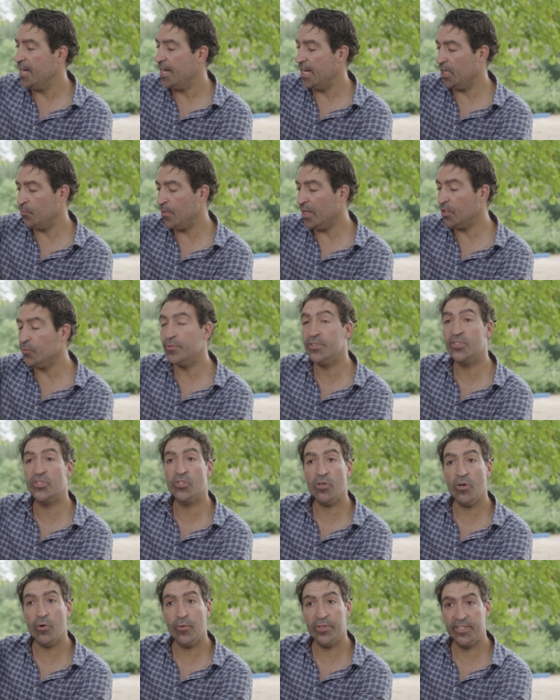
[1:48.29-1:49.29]
And what we
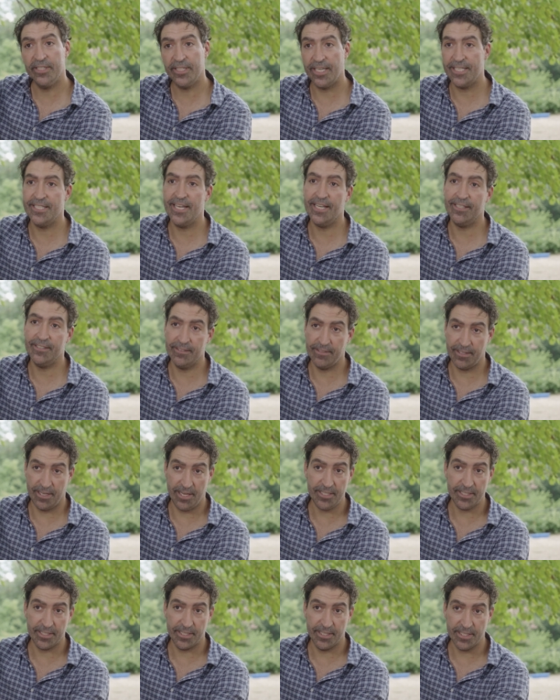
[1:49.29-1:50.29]
saw when we dissected
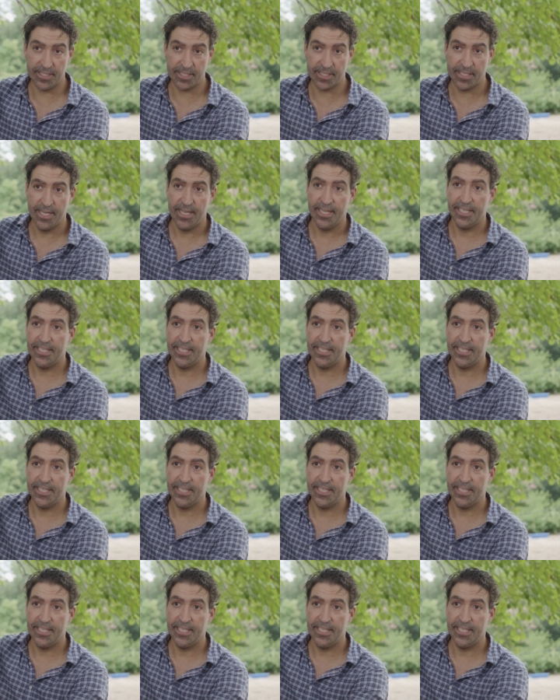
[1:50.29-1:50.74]
huskies